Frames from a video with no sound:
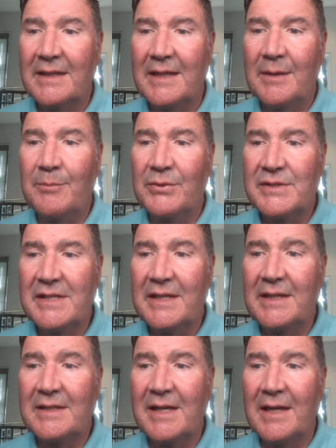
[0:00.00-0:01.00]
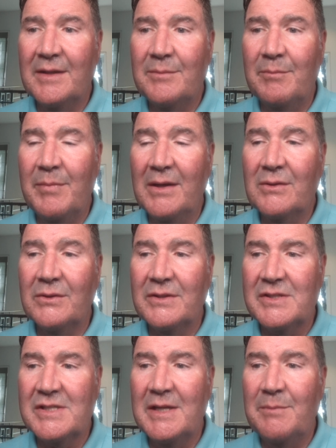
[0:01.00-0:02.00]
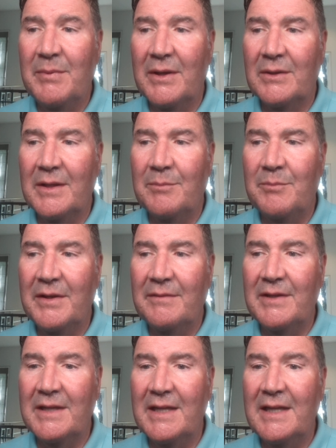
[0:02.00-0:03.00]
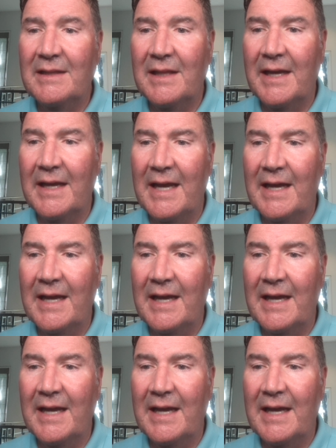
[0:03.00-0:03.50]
he proceeded to unbuckle the seatbelt and pivot Eli